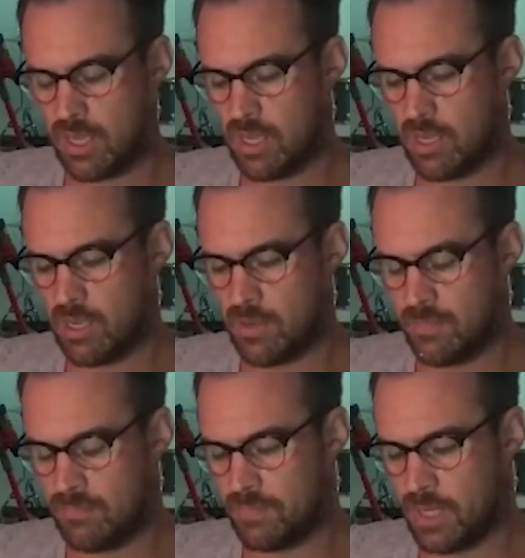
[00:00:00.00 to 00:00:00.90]

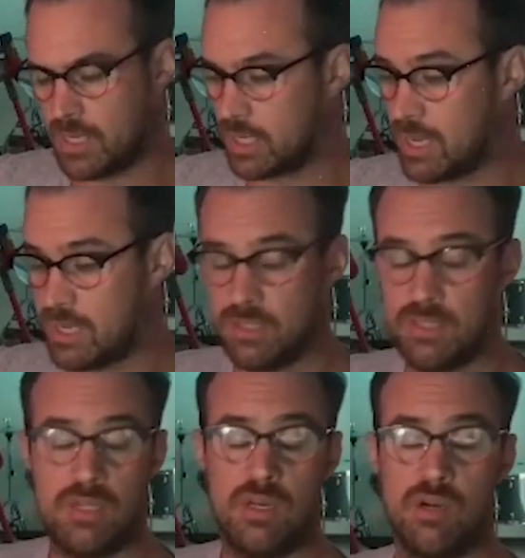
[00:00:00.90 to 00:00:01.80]
and again,
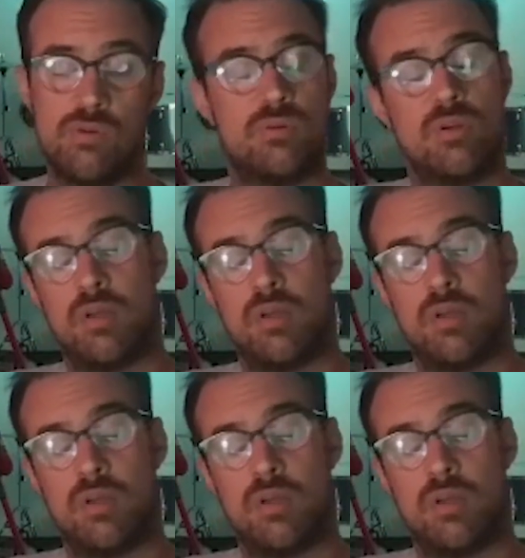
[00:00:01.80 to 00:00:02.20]
you know,